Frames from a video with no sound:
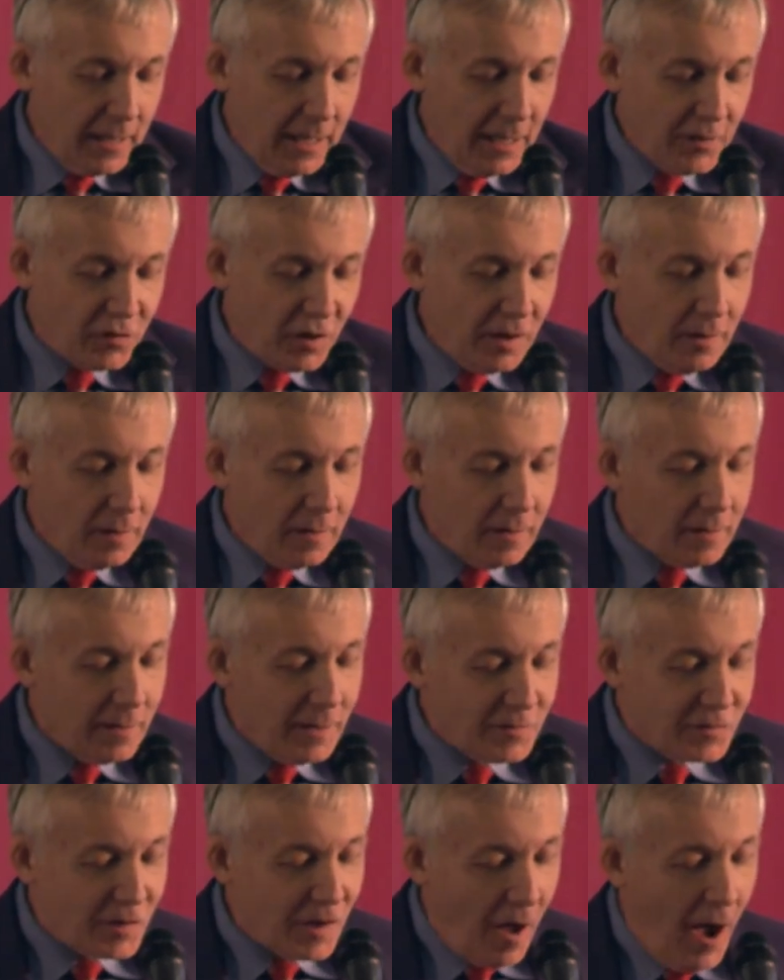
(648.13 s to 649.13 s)

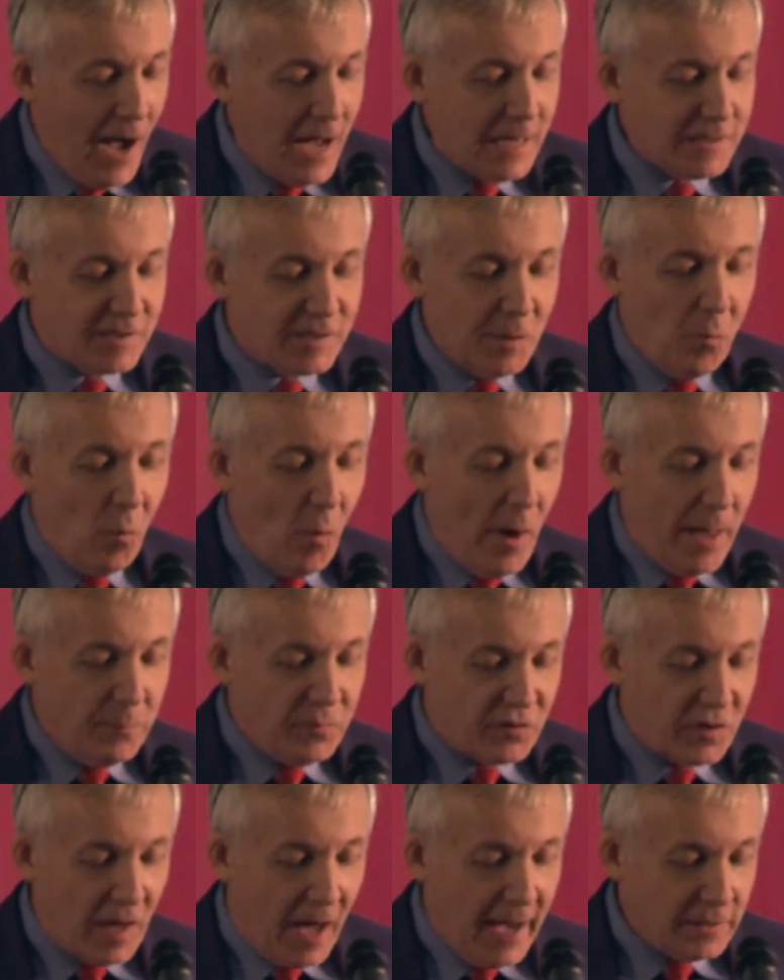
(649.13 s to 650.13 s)
It's an awesome
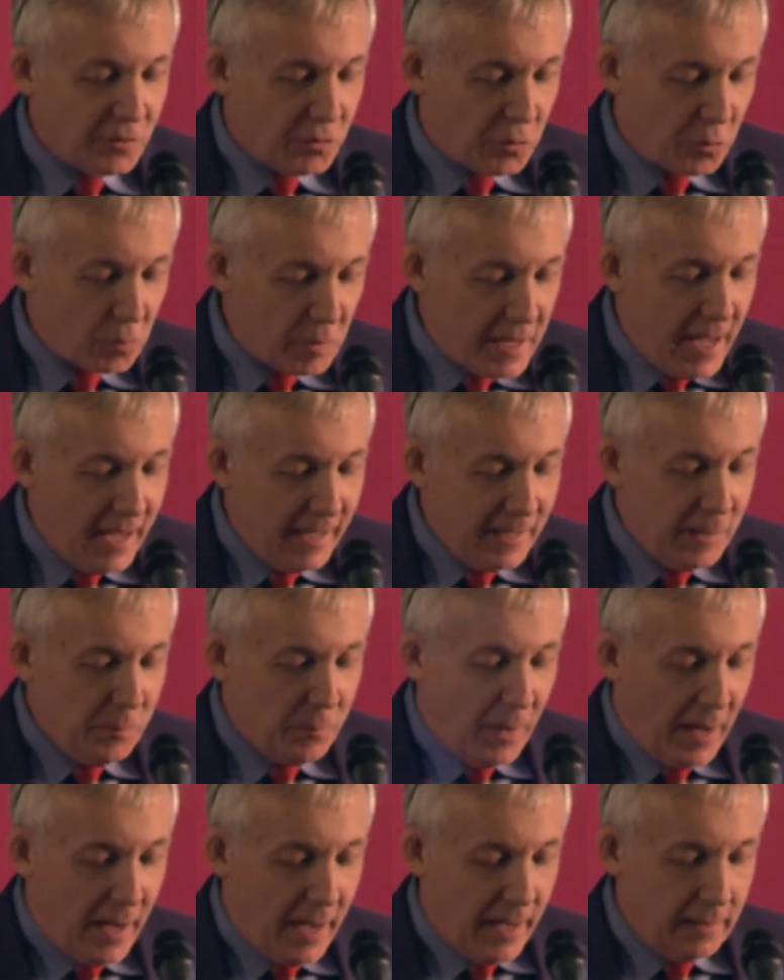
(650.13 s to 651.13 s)
website created
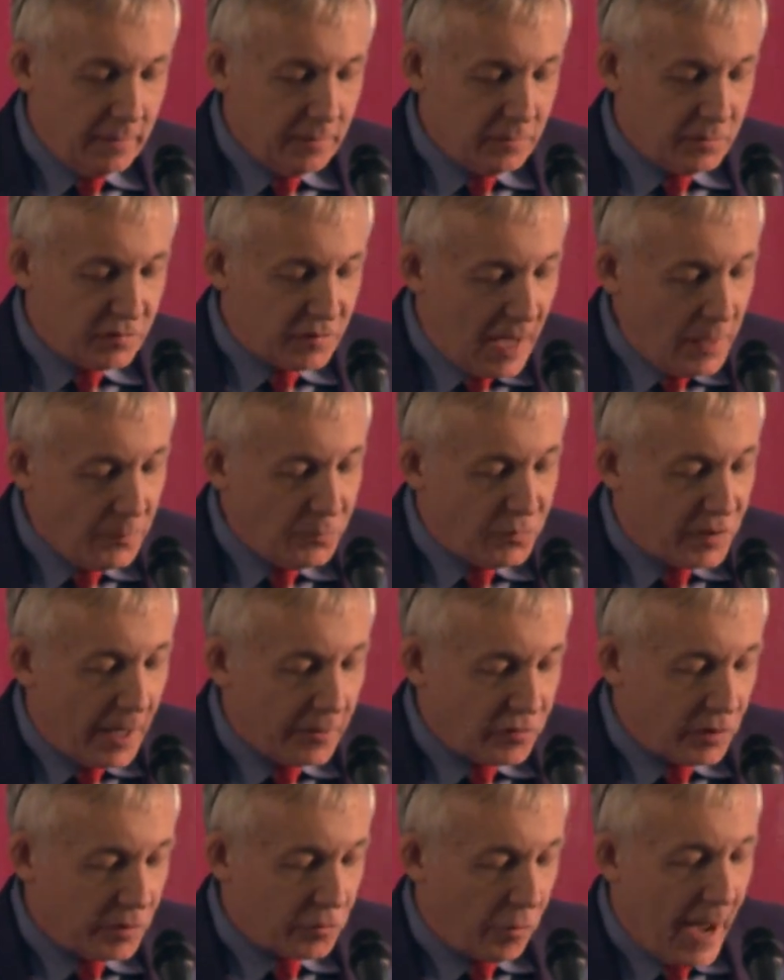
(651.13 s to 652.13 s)
by
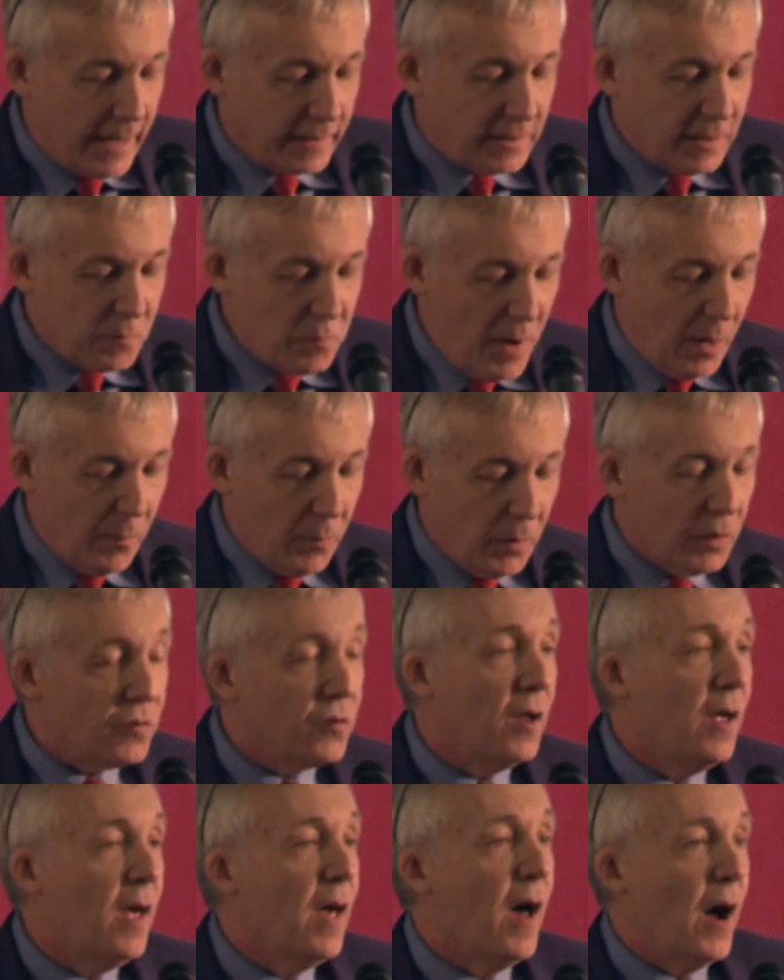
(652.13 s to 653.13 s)
same-sex attracted
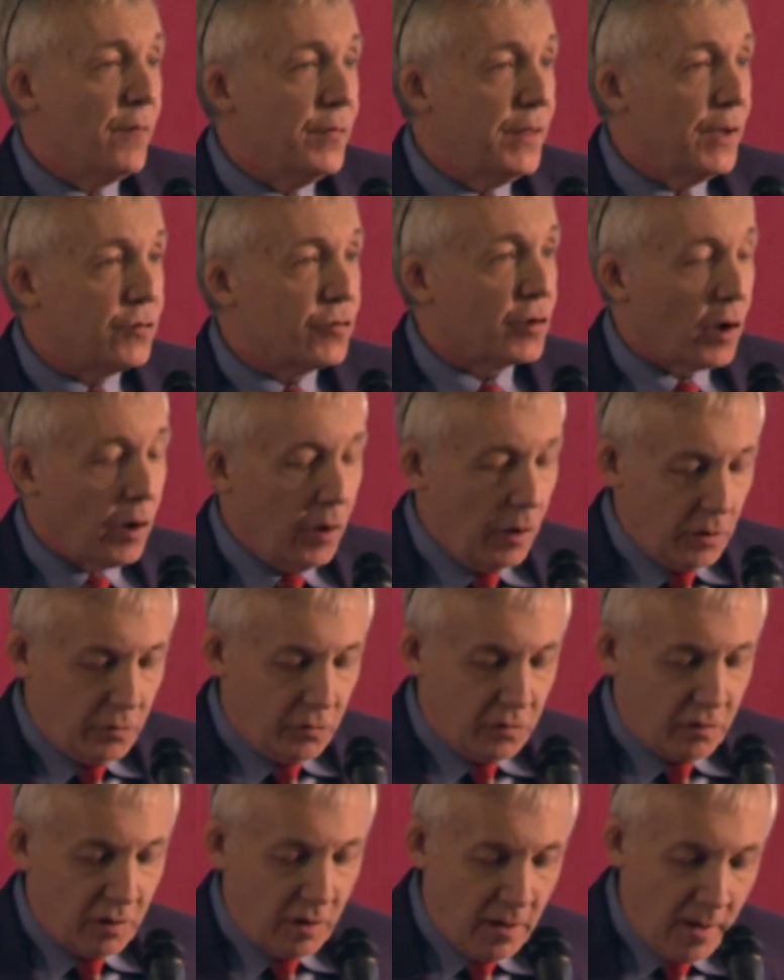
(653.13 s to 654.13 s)
members of the
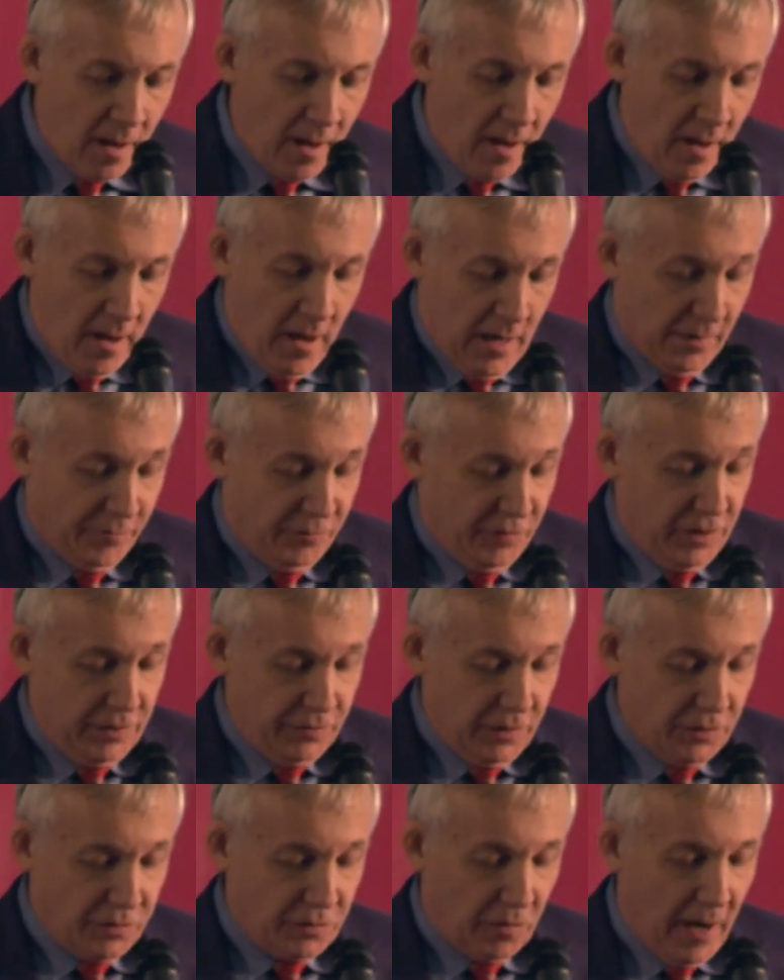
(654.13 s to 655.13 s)
Church of
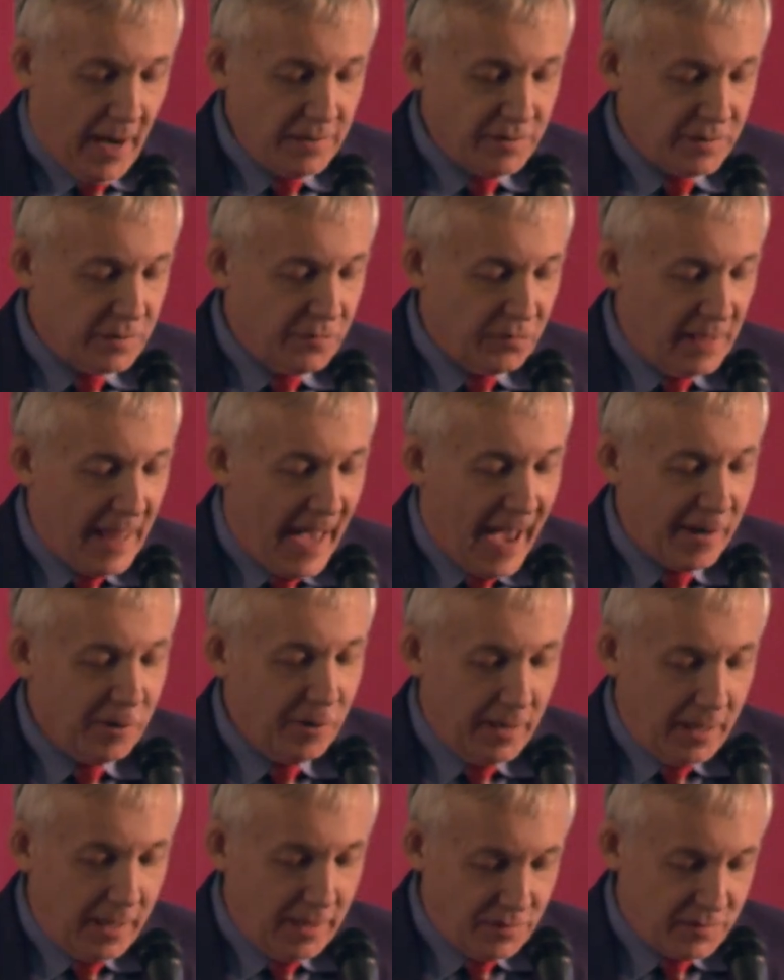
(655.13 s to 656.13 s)
Jesus Christ of
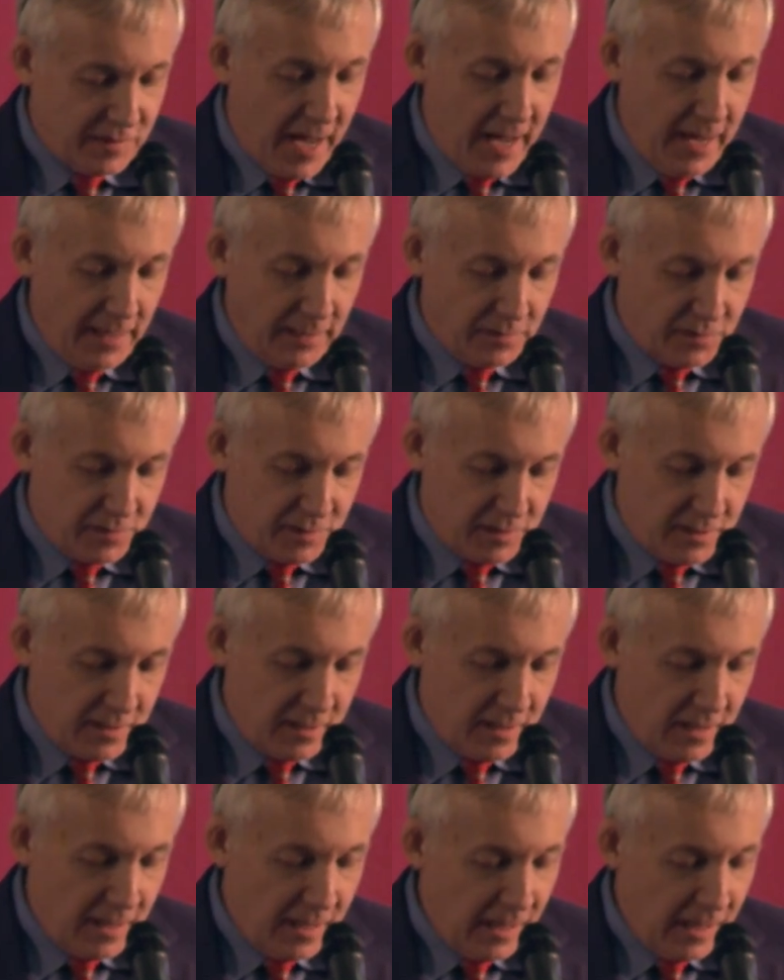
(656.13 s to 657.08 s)
Latter-day Saints.